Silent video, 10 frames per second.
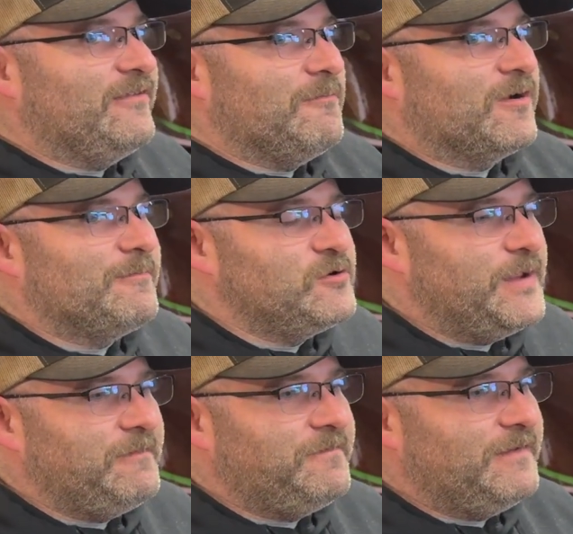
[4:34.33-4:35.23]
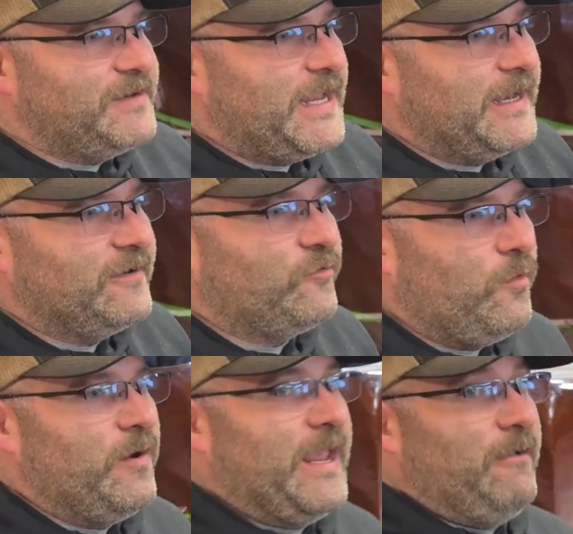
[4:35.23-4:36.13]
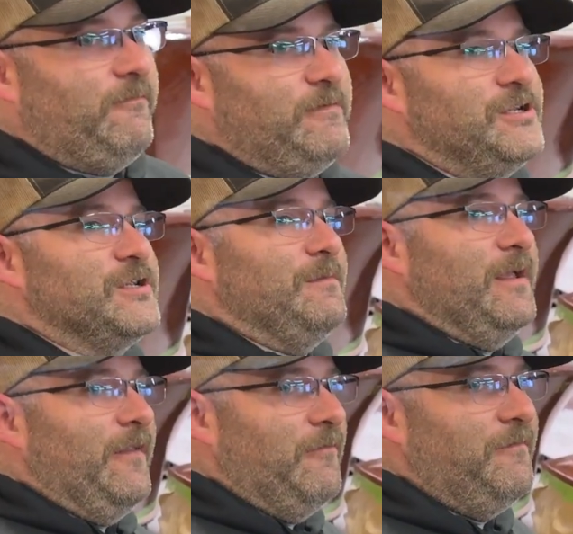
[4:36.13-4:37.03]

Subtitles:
somewhere between 15 and 20, we should be able to